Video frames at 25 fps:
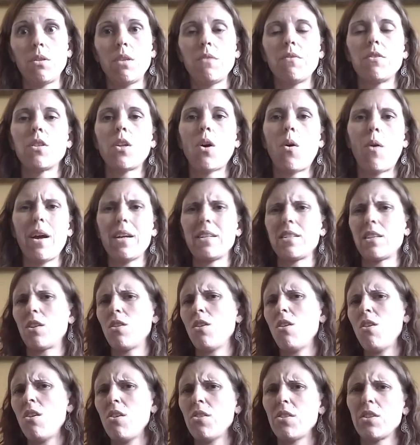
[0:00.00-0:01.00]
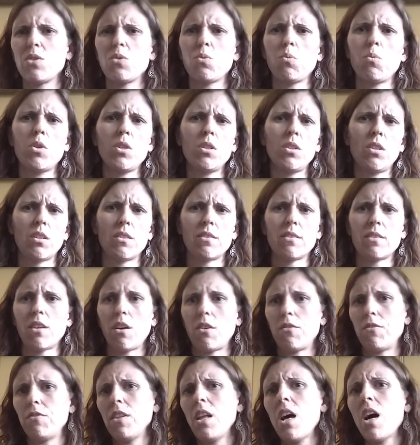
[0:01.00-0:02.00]
Even though I'd done all this work on
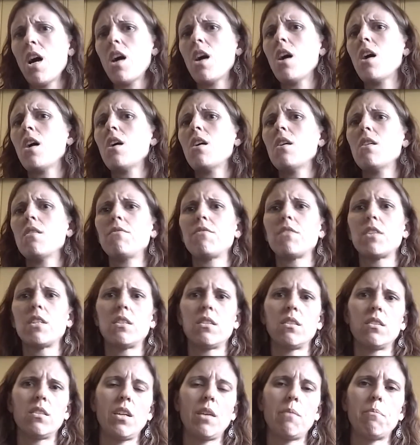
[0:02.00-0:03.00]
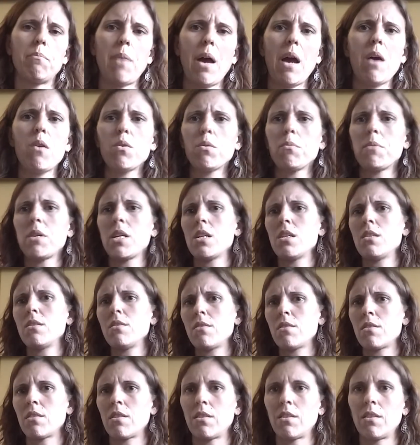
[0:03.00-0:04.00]
self-love and
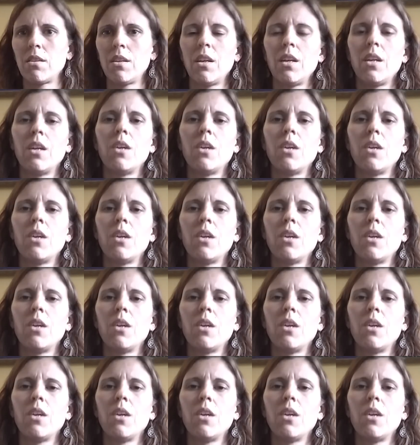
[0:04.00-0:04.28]
empowerment, and